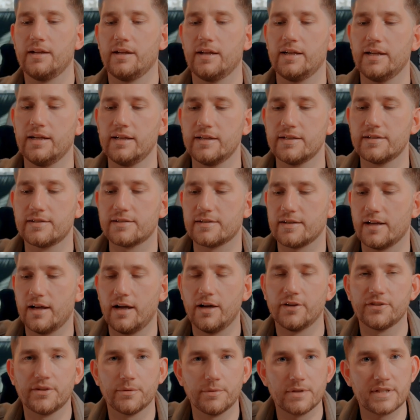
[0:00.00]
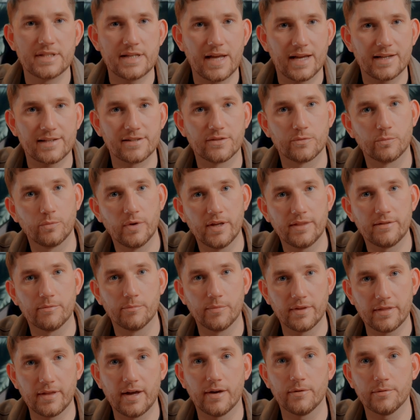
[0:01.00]
is I'll do a test with and
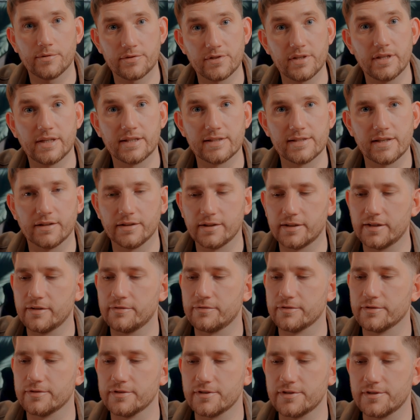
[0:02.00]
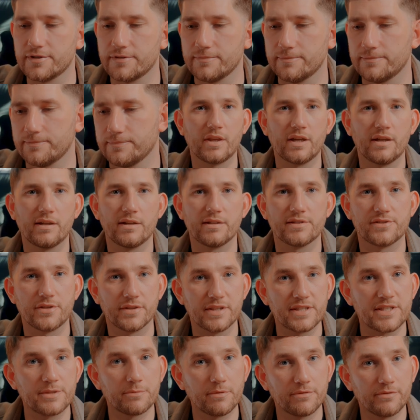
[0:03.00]
without so you can tell the difference. So
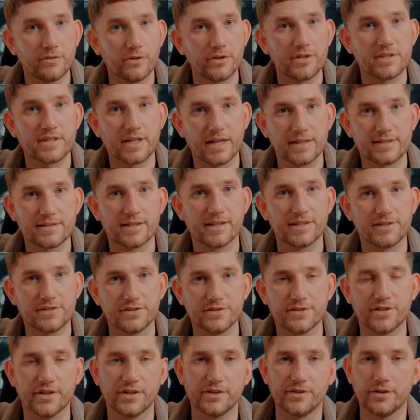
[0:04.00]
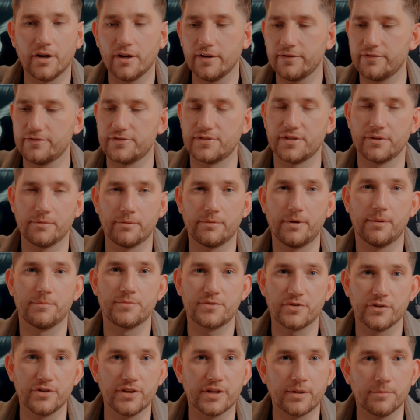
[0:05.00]
this is with noise cancellation turned off, so I'm
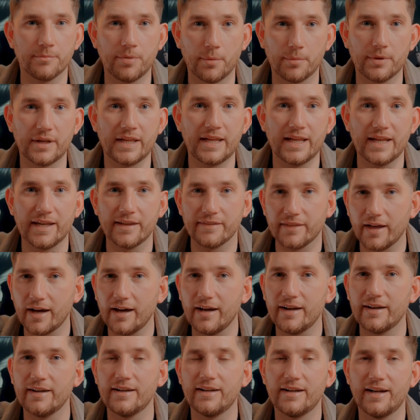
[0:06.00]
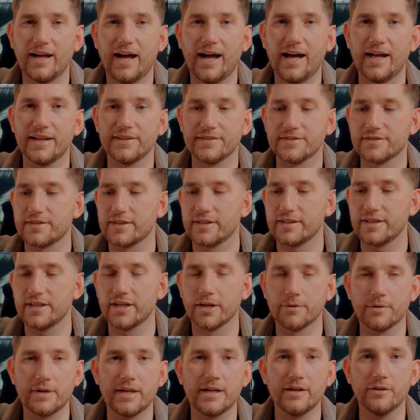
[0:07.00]
sure you can probably hear that. And
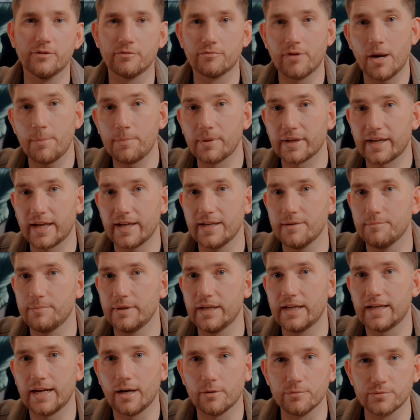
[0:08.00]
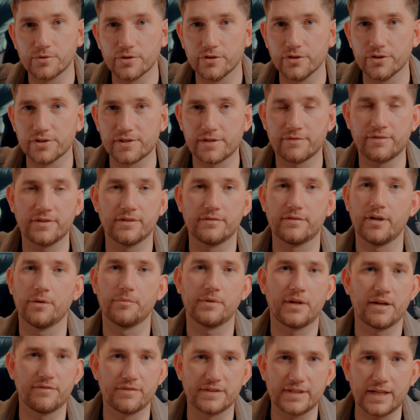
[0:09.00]
it'll replicate being outdoors if you
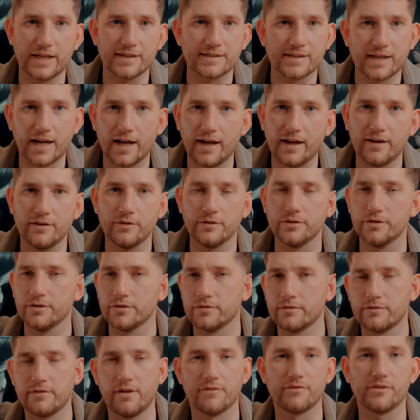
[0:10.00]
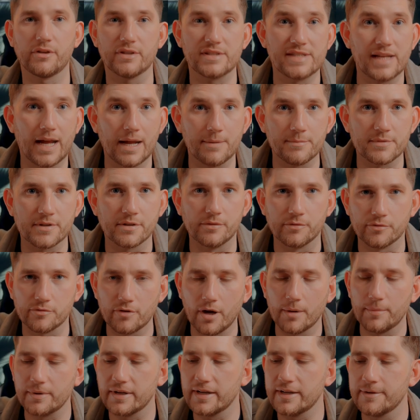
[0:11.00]
don't have a dead cat or you haven't got time to go and
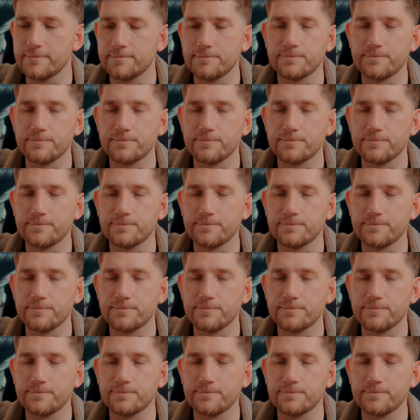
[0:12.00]
grab it.